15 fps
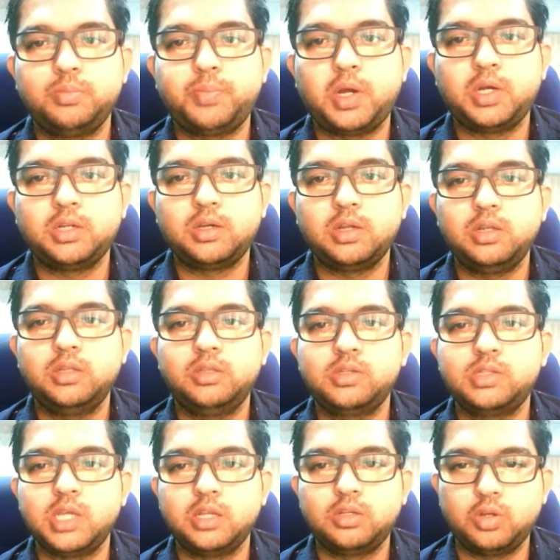particle in the
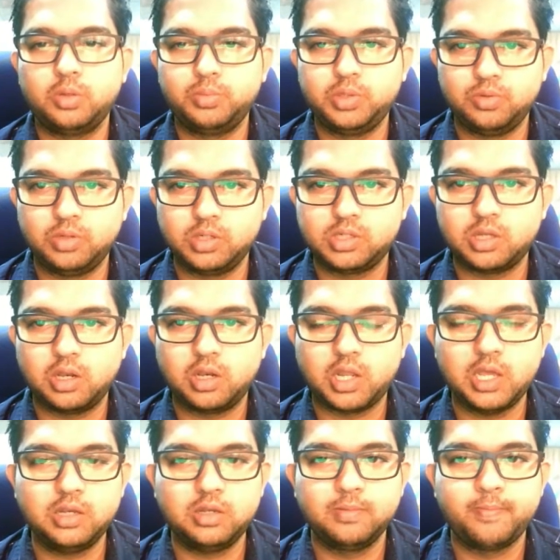center of the unit cell,
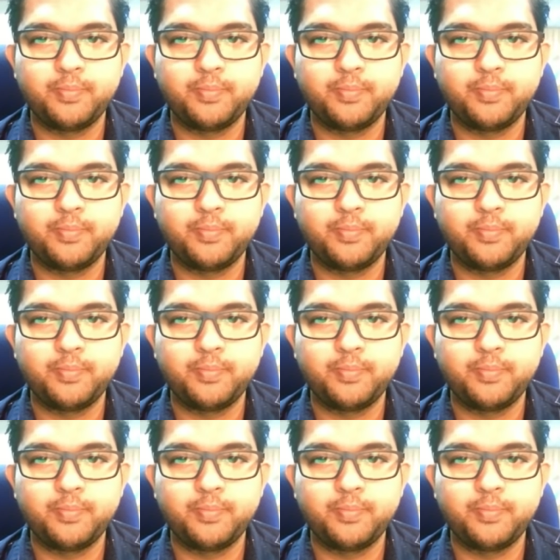right?